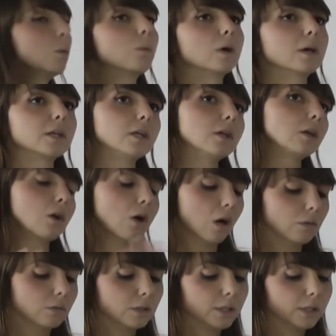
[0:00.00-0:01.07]
working
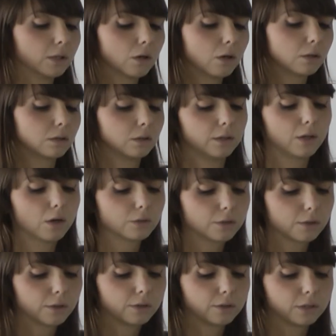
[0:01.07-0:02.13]
only on the
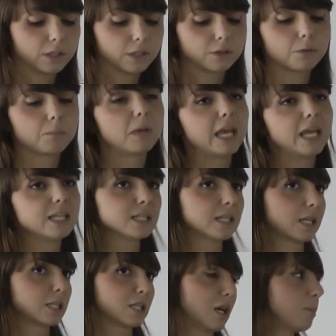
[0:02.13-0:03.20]
other learning domains
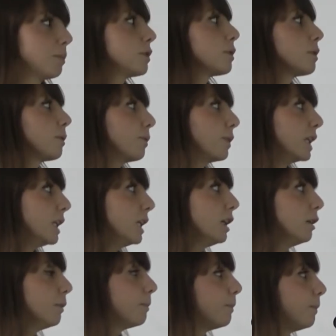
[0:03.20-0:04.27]
except
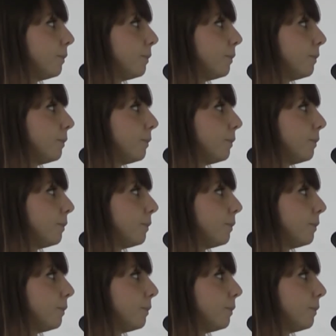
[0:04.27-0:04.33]
reading.